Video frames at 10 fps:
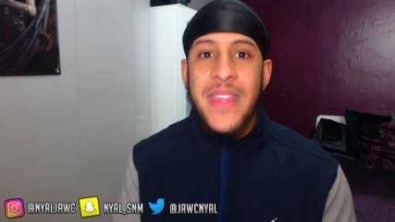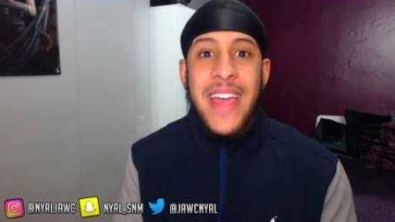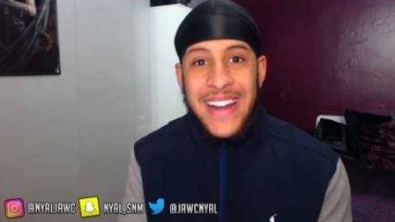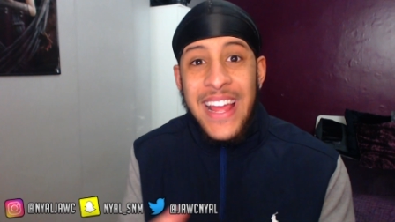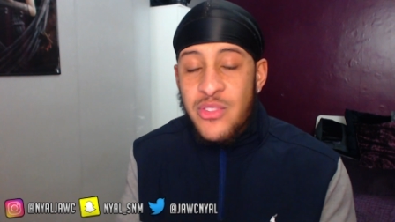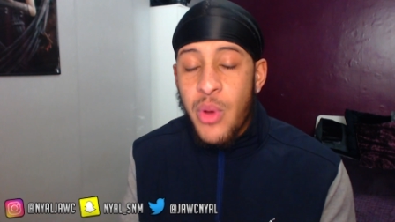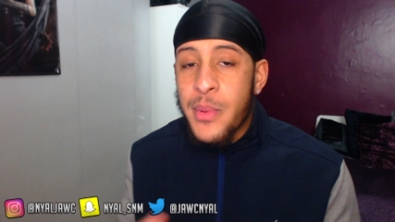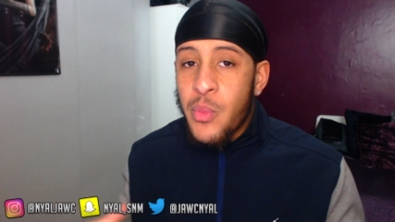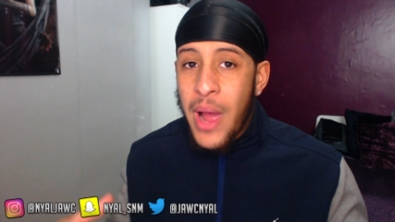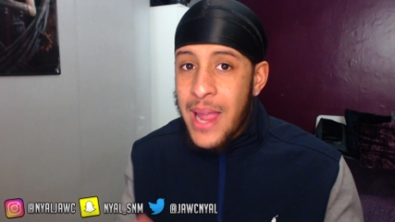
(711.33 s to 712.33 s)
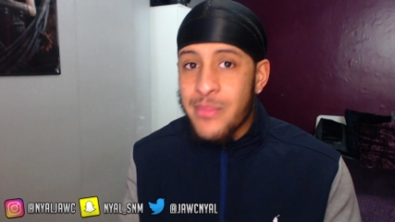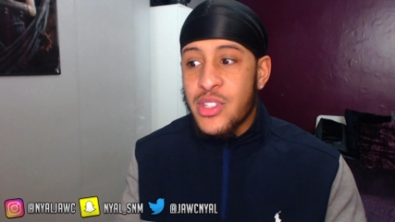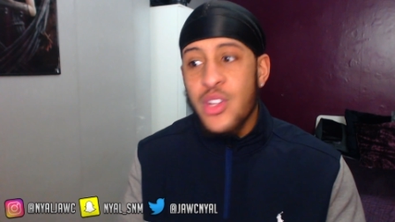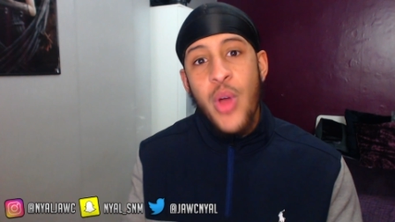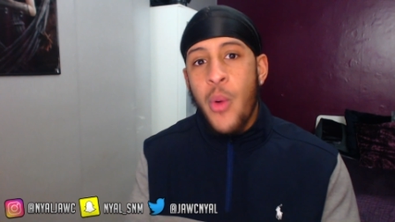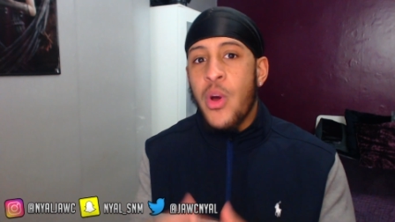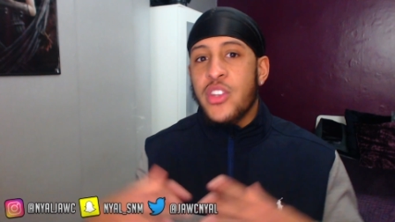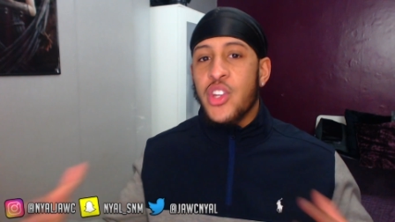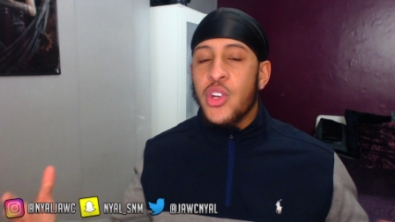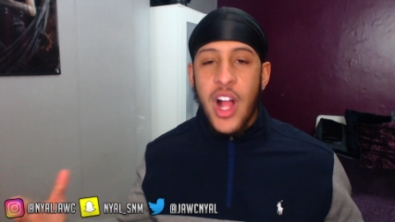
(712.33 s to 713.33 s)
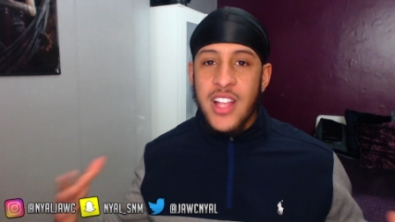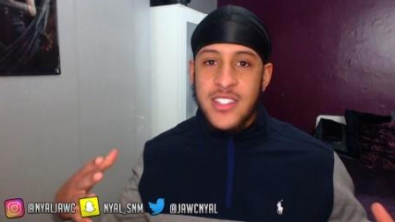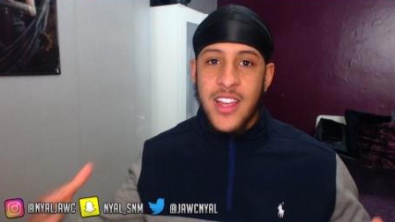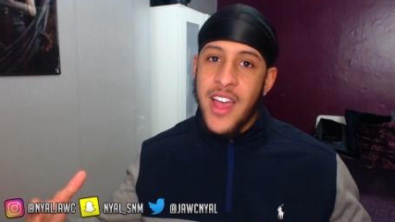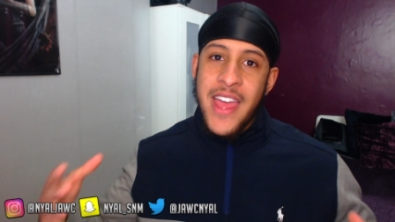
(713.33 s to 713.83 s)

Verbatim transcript: And that is what we aim to do. I want you guys to